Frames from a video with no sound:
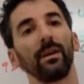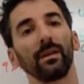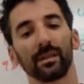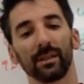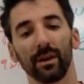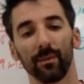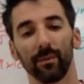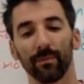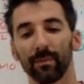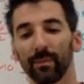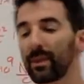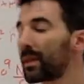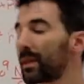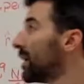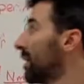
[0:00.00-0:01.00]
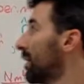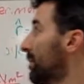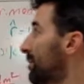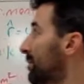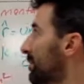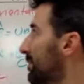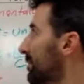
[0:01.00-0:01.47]
So,
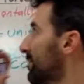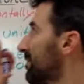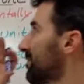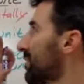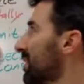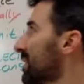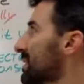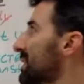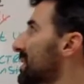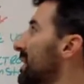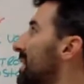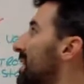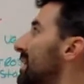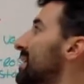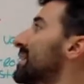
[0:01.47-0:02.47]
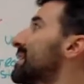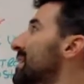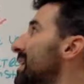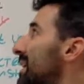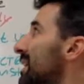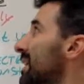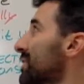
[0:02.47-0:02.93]
first thing is
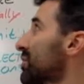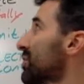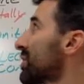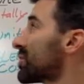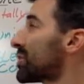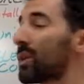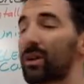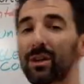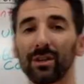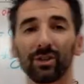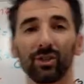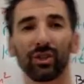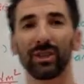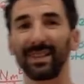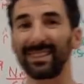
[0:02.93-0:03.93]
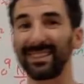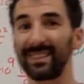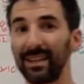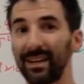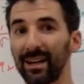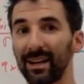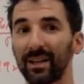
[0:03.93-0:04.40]
electric charge
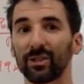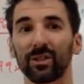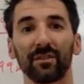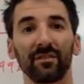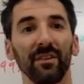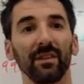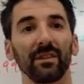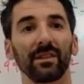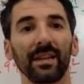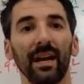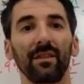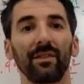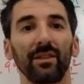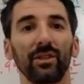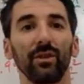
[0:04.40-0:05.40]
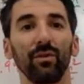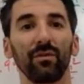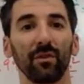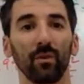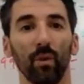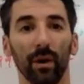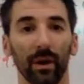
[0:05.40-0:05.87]
and electric field is kind of a two
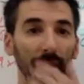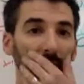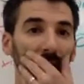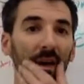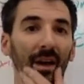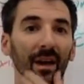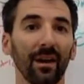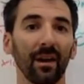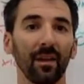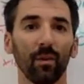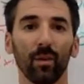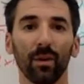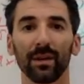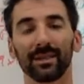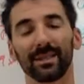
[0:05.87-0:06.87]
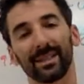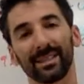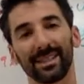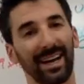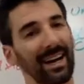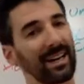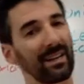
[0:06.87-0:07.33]
for one. In other words,
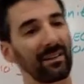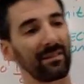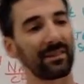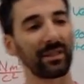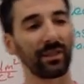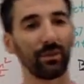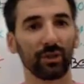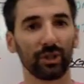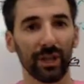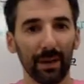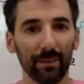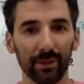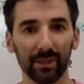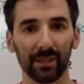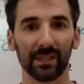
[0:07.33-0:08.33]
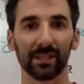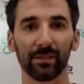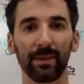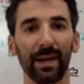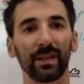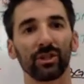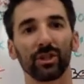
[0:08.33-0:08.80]
it's kind of two chapters
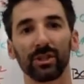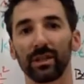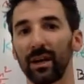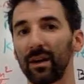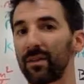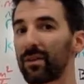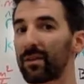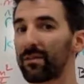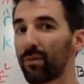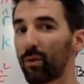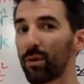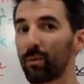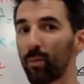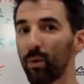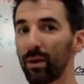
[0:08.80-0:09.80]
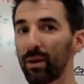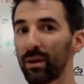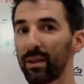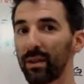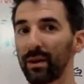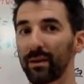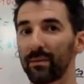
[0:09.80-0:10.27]
smashed together to form one
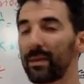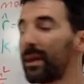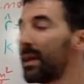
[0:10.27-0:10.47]
thing.